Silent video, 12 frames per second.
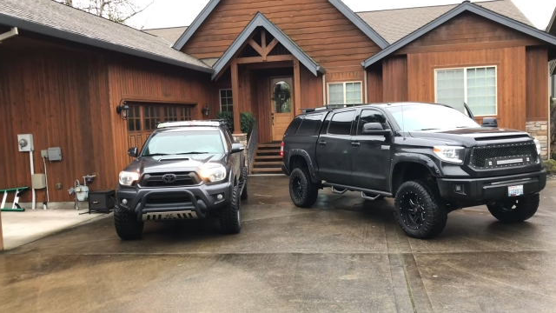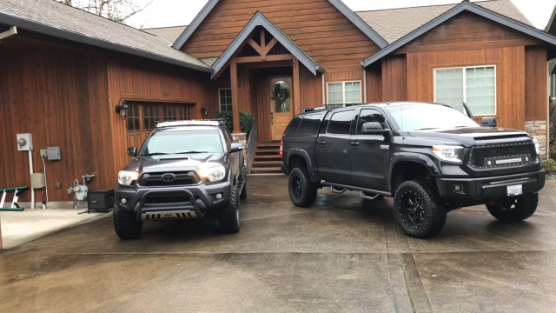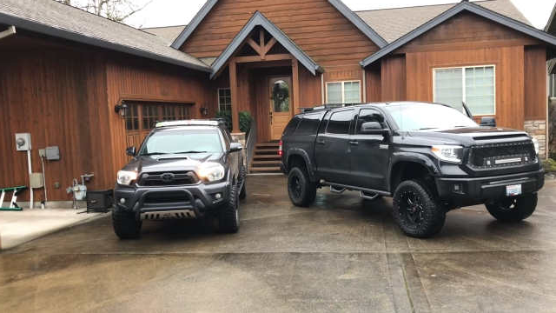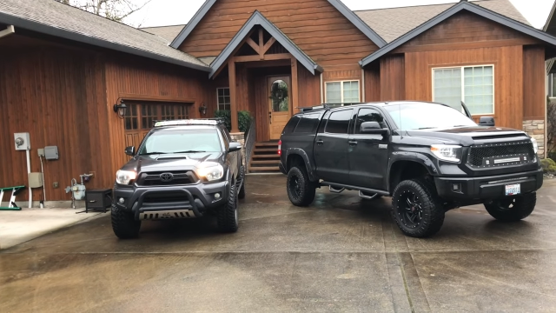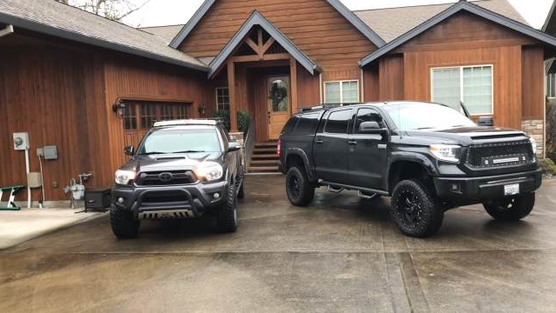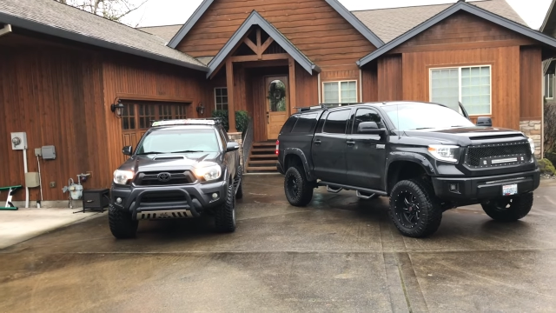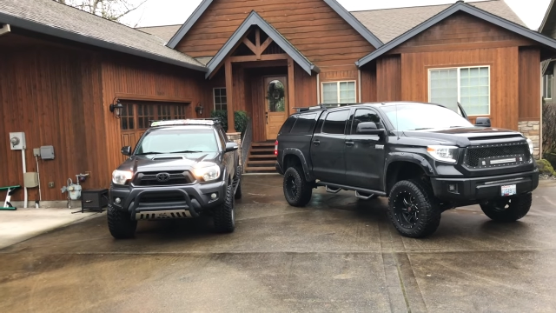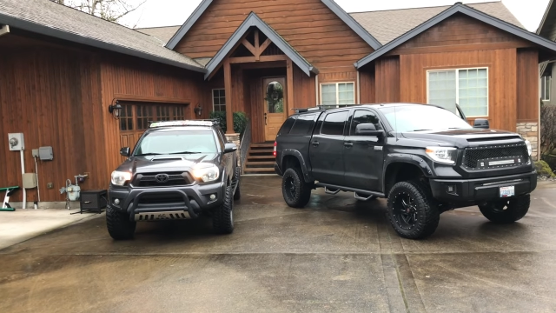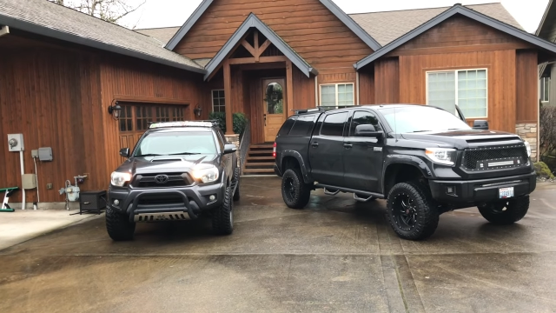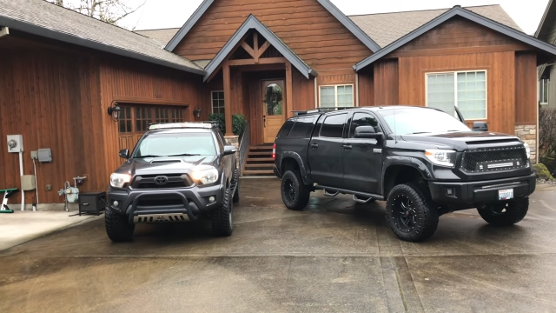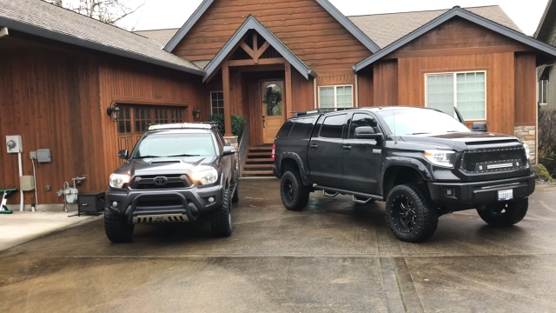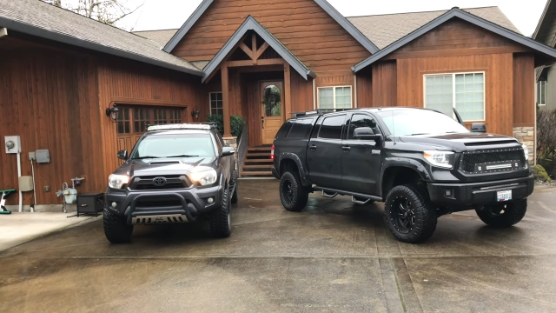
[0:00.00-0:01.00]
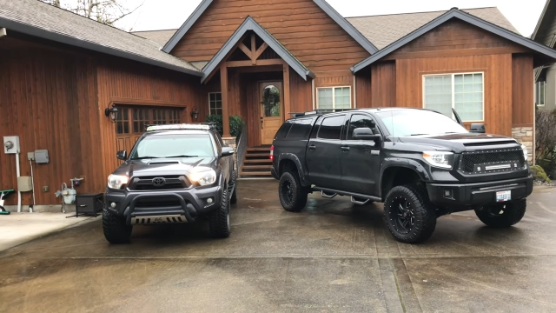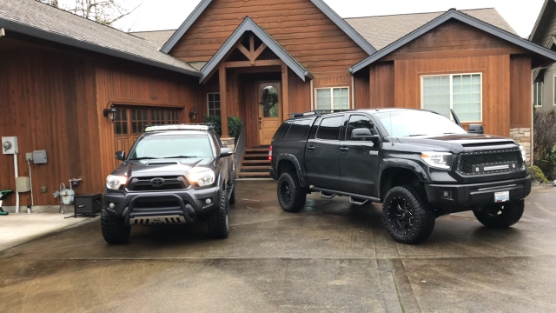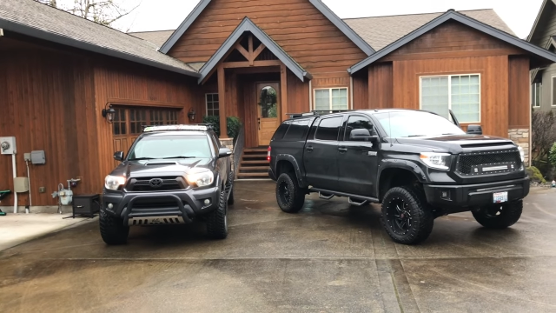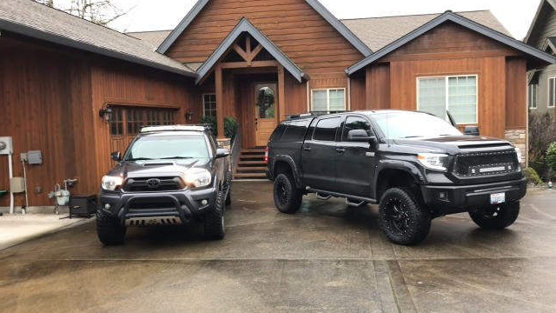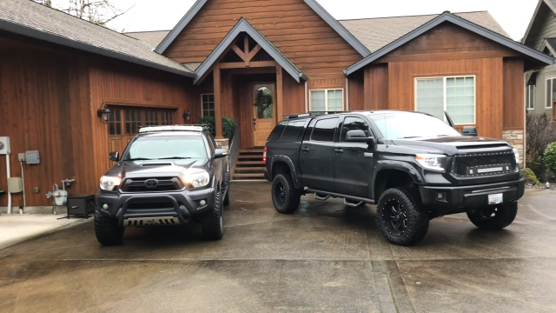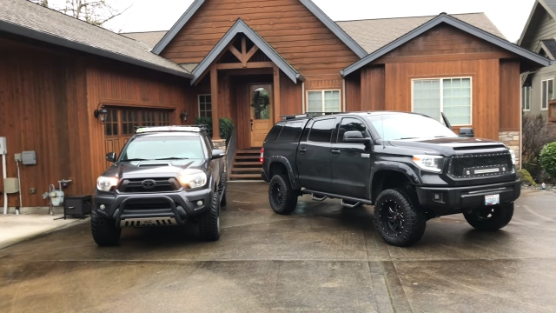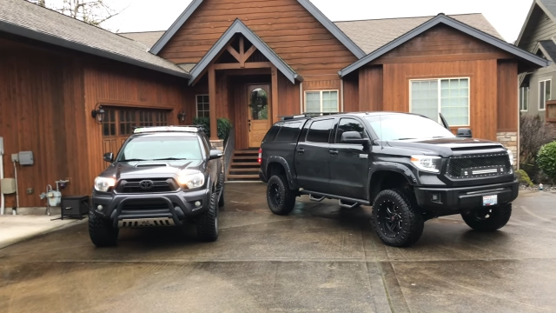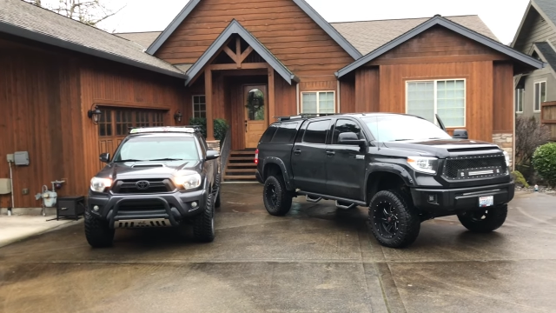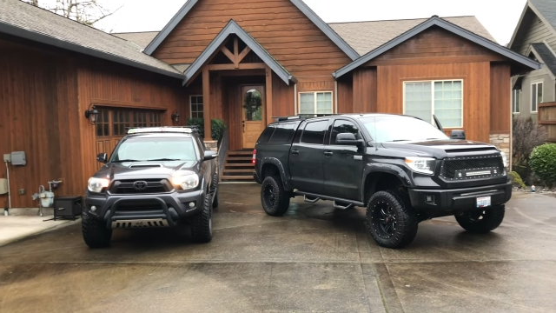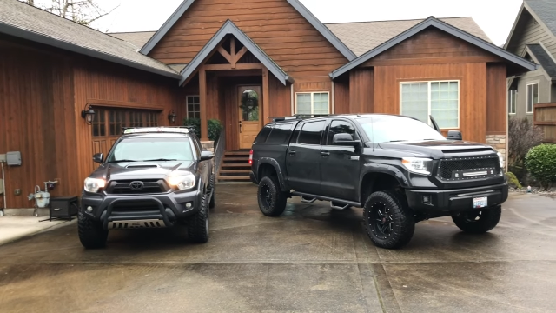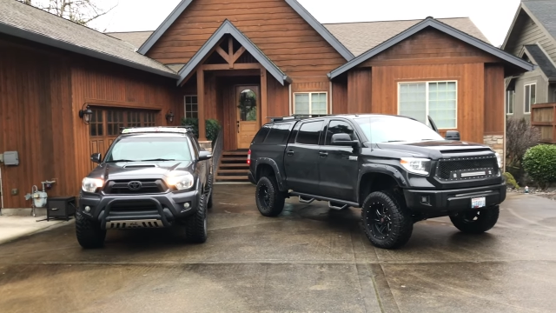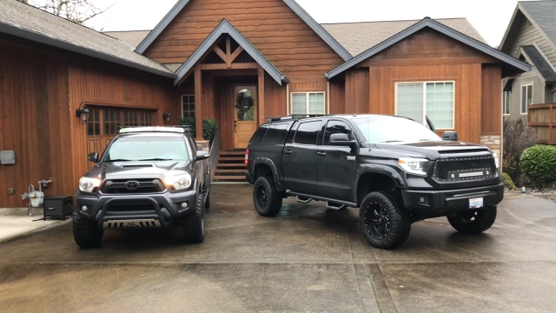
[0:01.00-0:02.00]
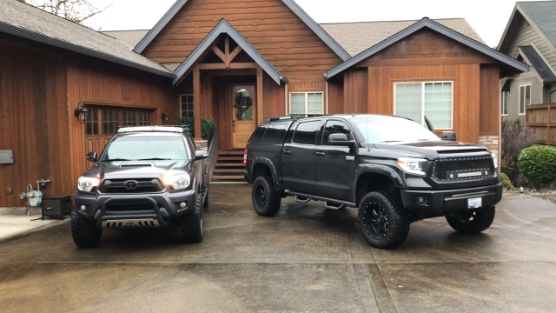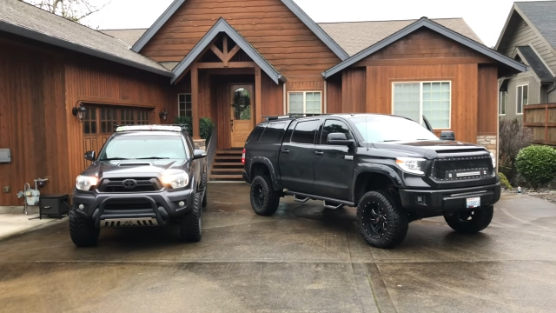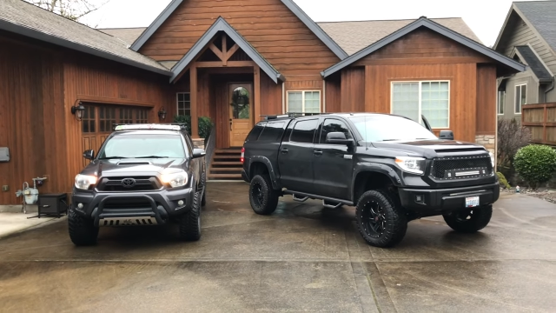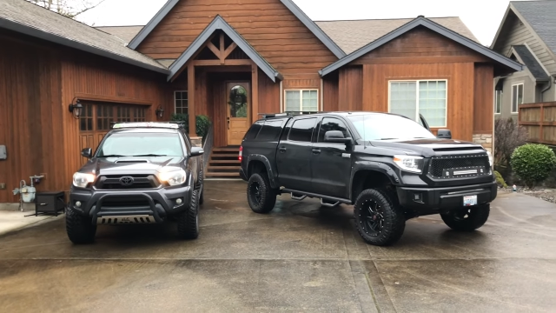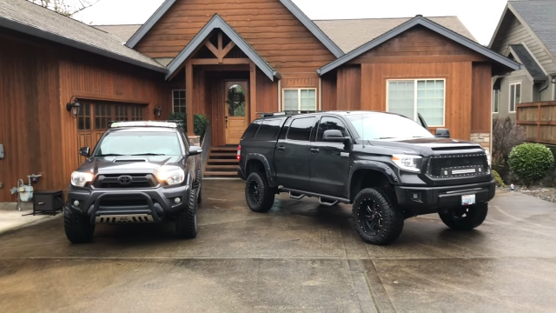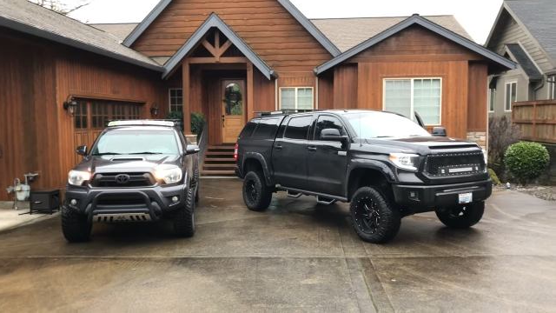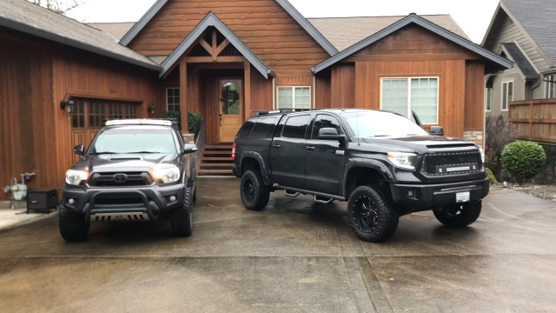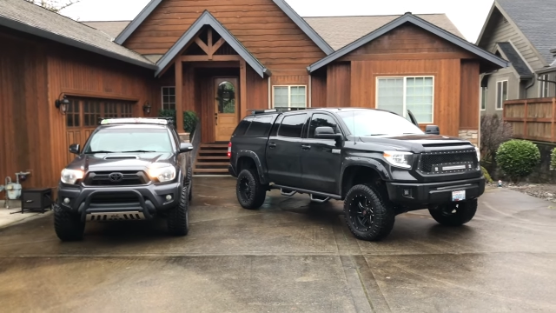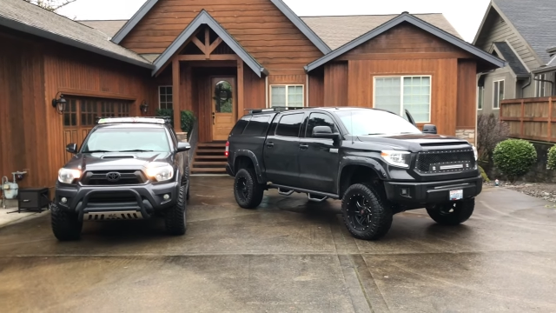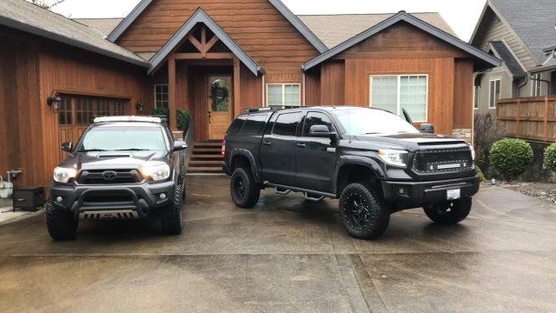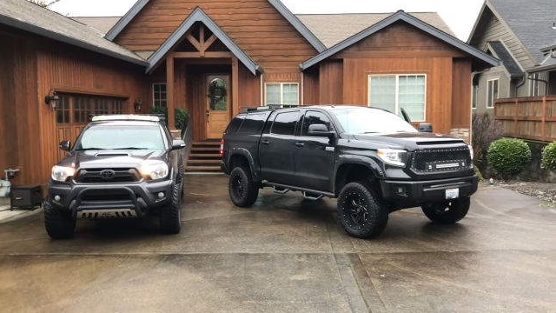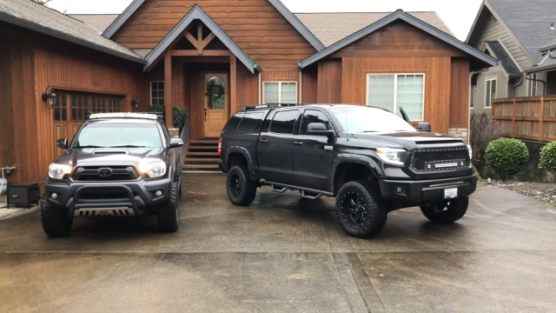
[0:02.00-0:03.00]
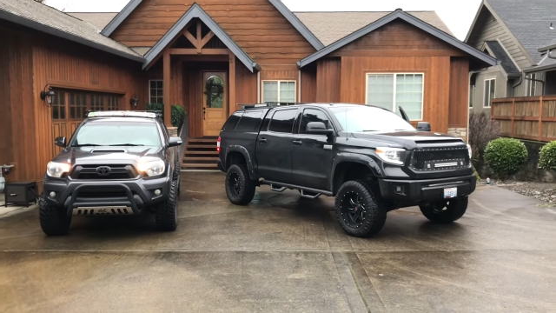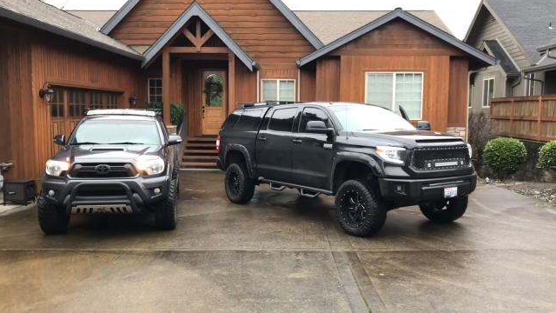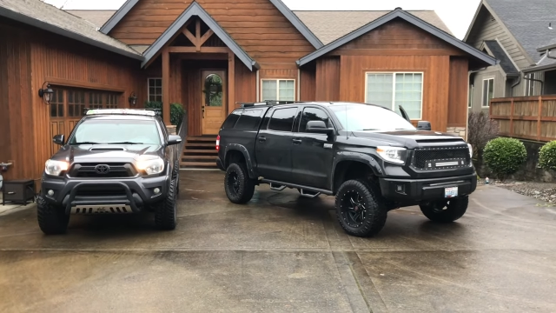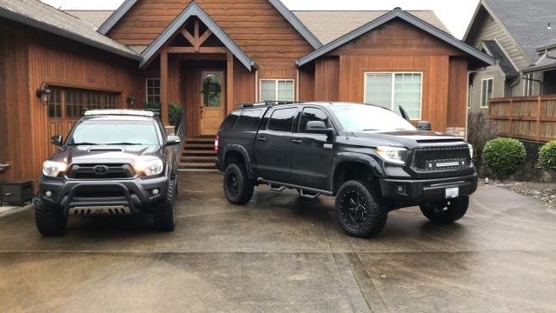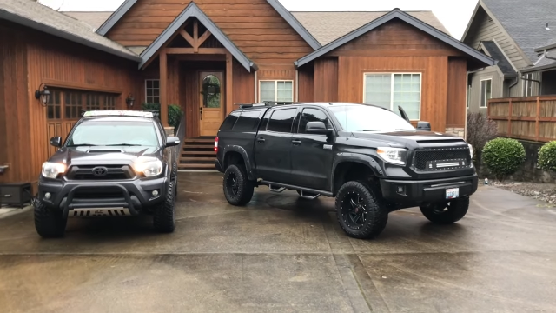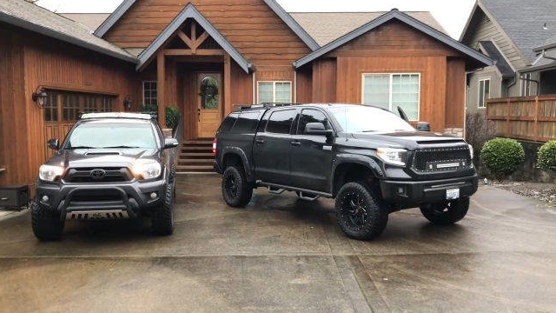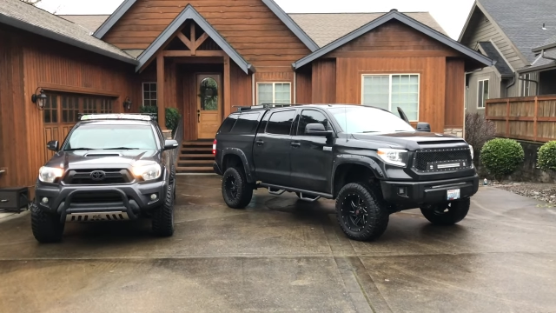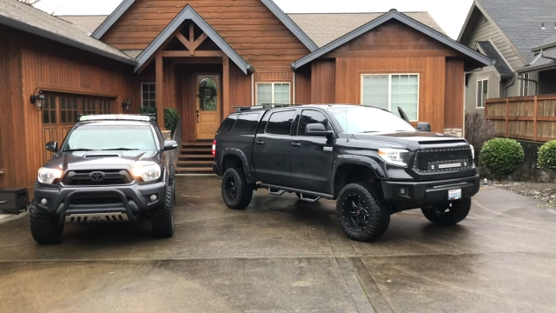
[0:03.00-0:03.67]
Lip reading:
(no speaker visible)